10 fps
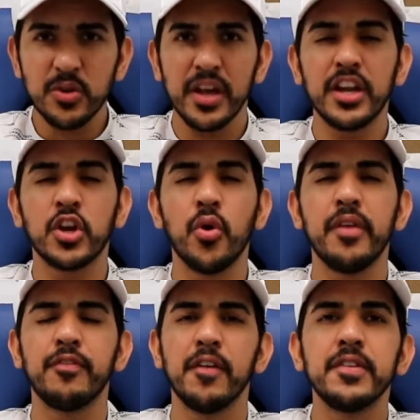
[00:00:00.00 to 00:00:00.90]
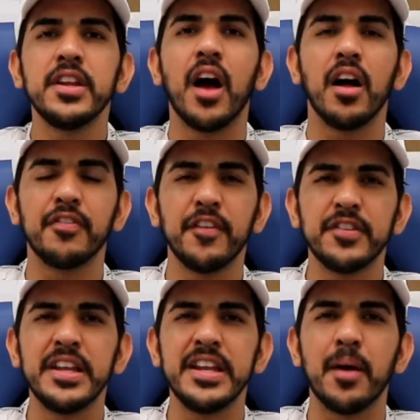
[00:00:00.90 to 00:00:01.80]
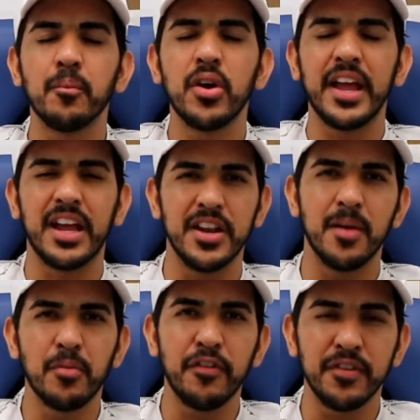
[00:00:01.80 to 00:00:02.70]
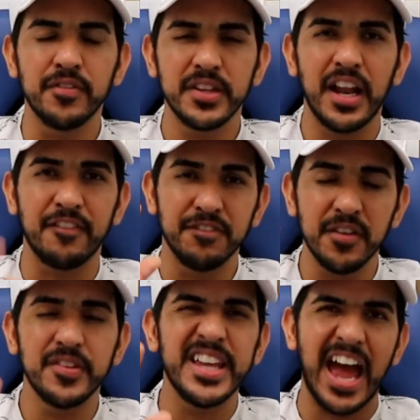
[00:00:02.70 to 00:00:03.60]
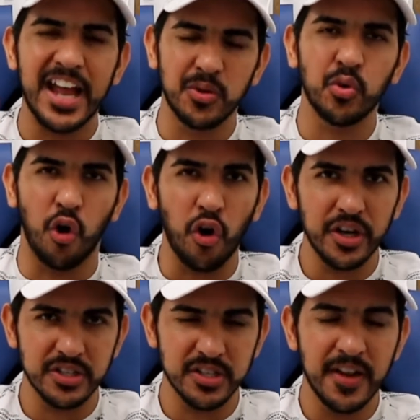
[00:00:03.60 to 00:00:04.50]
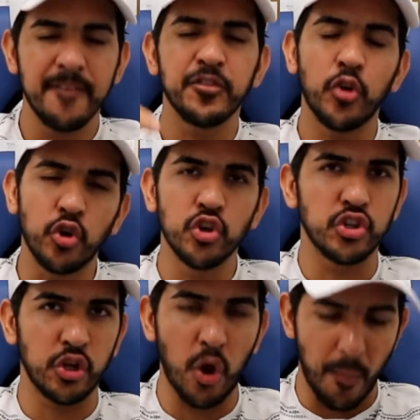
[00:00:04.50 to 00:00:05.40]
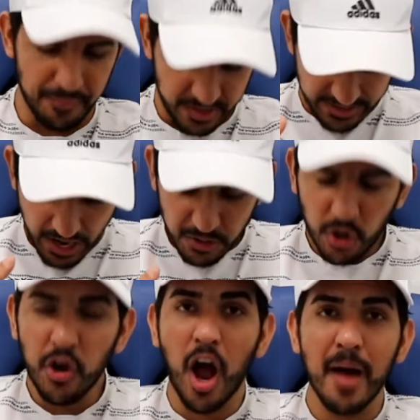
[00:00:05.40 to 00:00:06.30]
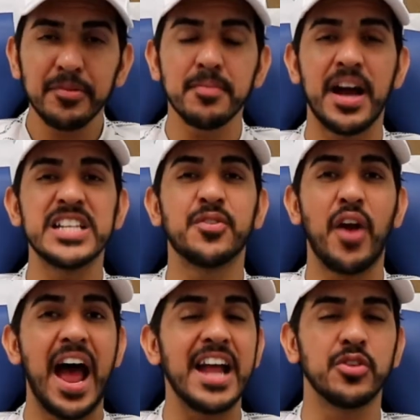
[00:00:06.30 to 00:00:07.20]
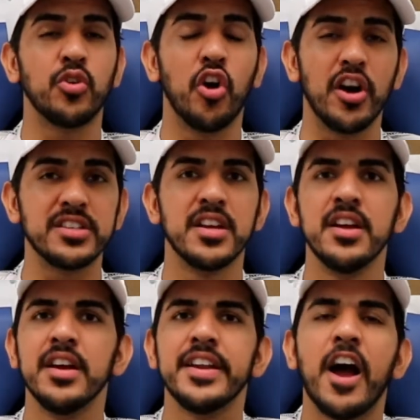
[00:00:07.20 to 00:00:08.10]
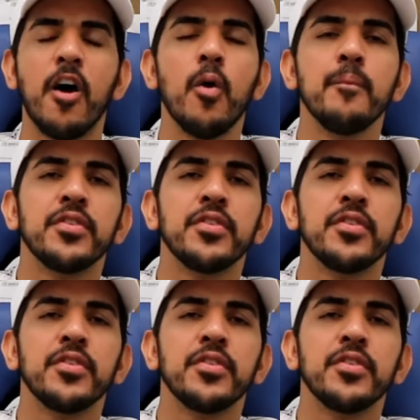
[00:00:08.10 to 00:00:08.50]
you hit a good 50 number, like a number 50, like 50 add to carts, you're good to go. Now you could optimize for add to cart. Now